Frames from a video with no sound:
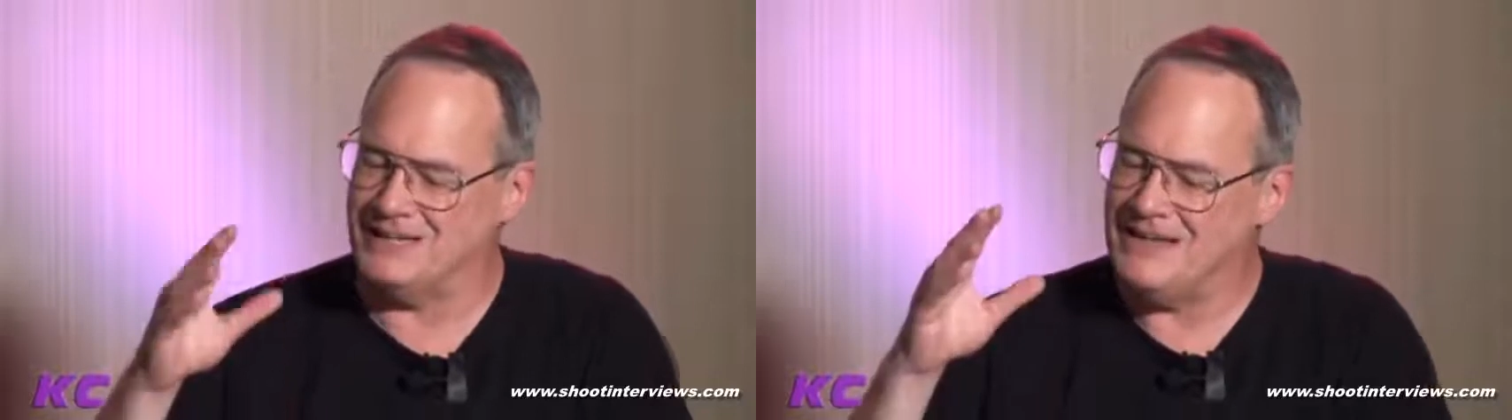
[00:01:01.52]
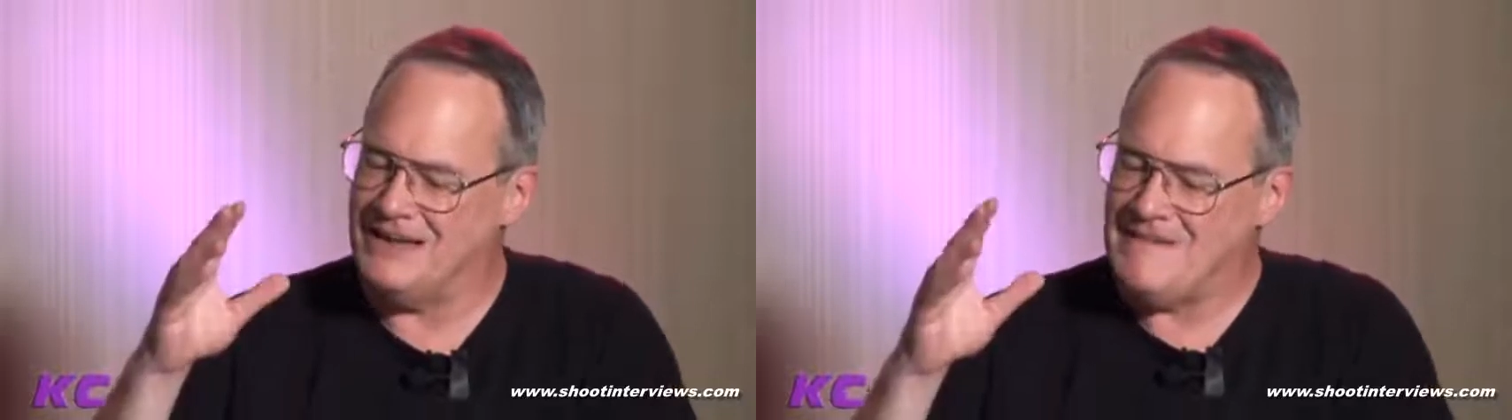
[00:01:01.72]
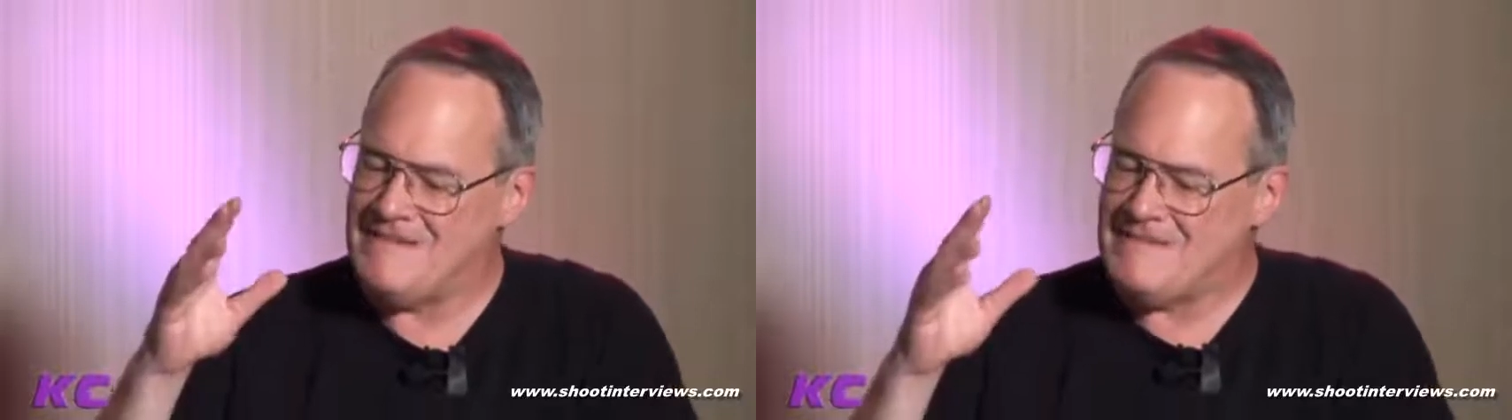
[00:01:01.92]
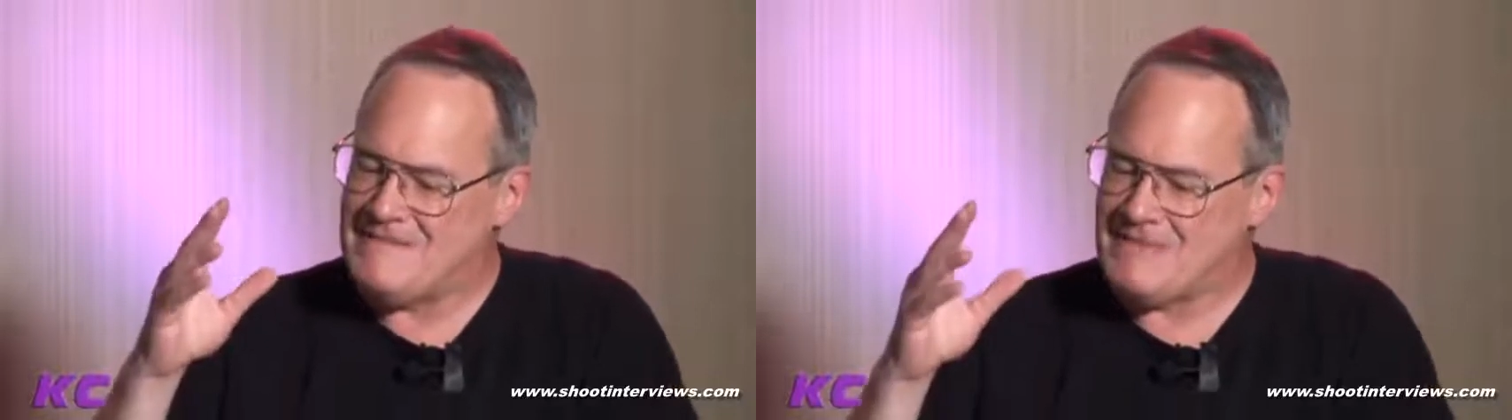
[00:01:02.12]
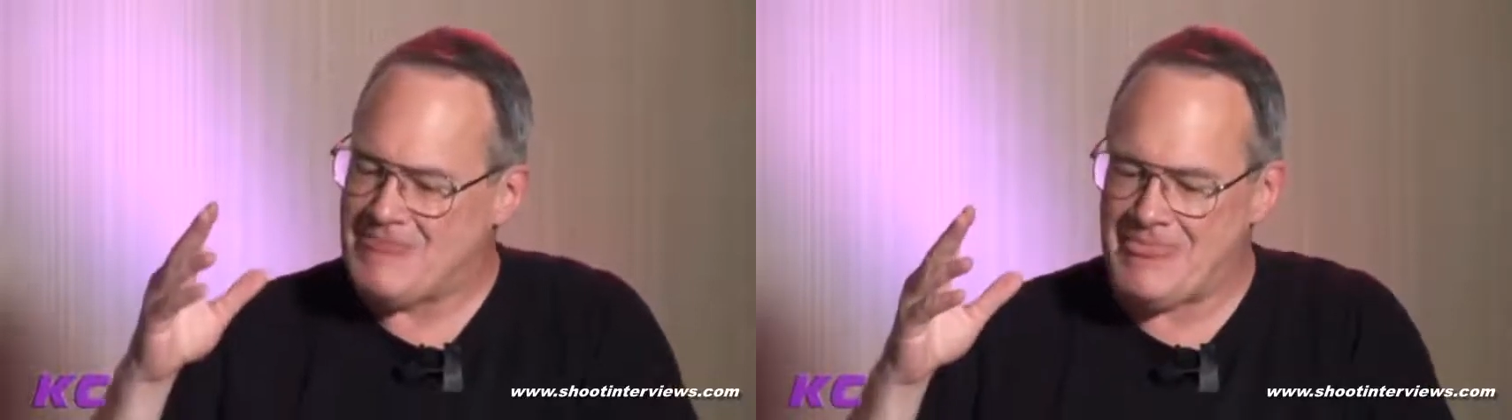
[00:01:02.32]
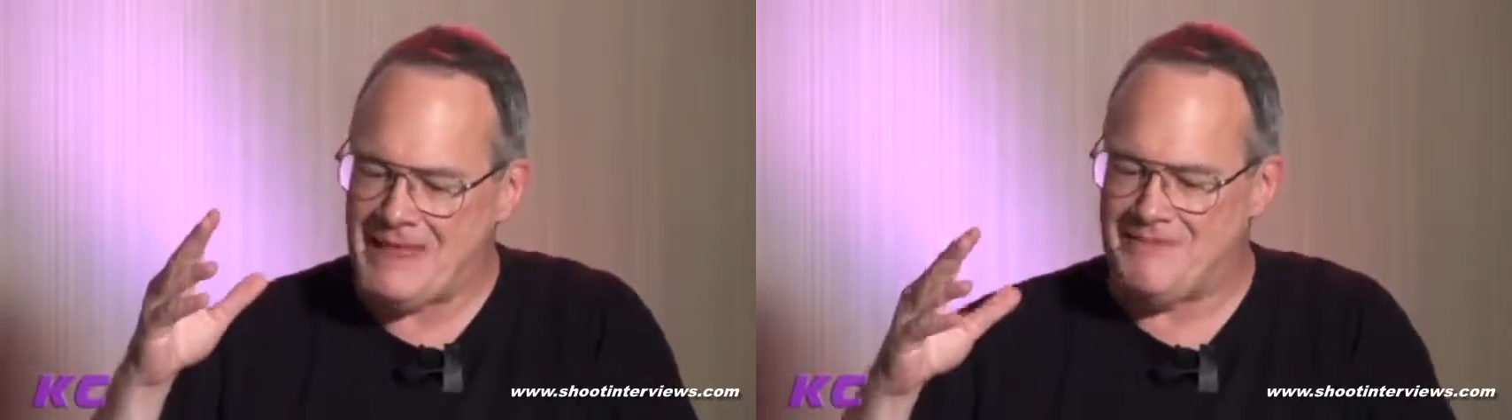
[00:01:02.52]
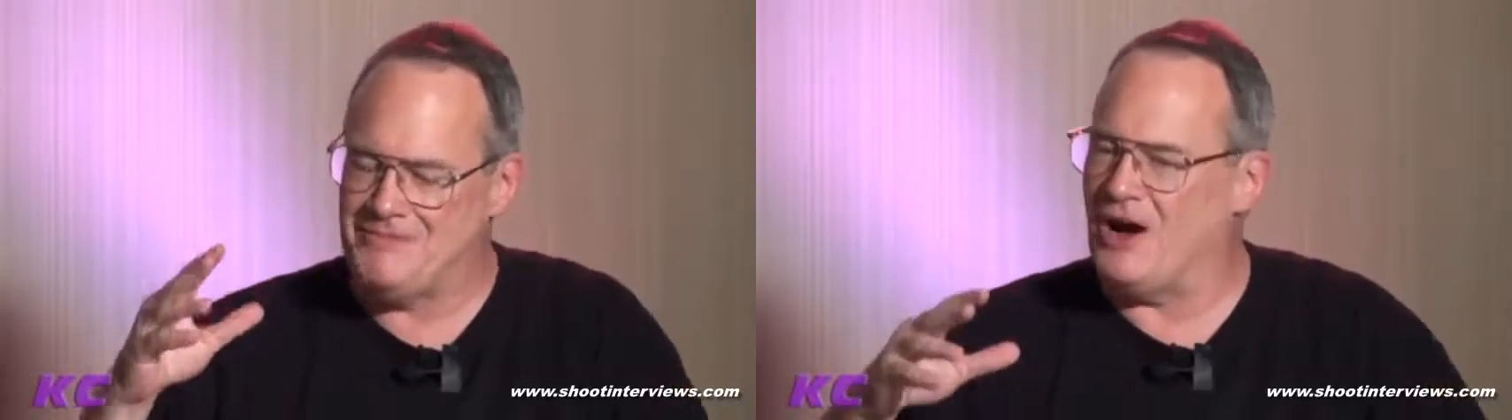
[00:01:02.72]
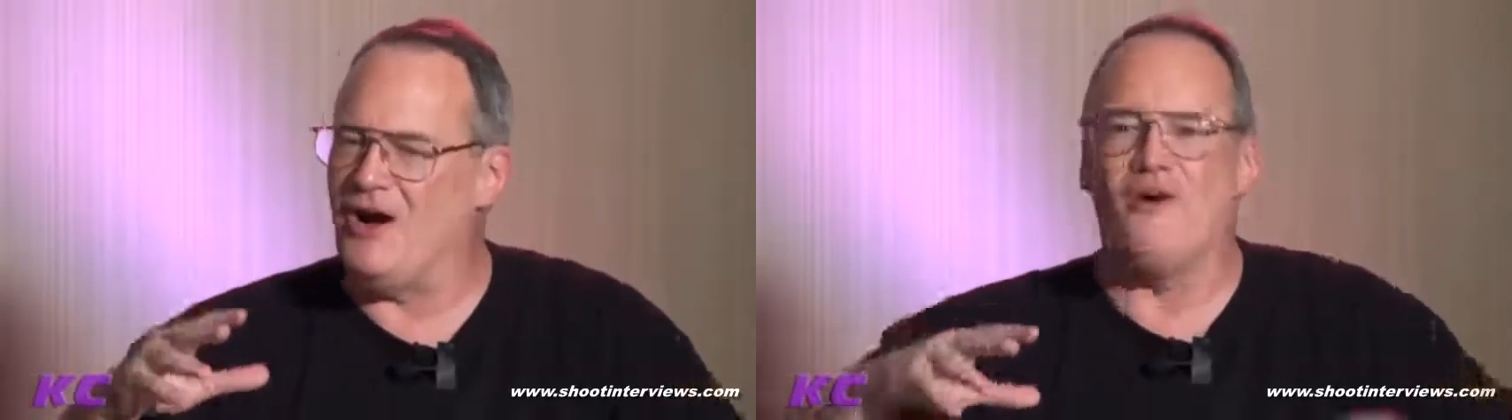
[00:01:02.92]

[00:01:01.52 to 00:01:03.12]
But the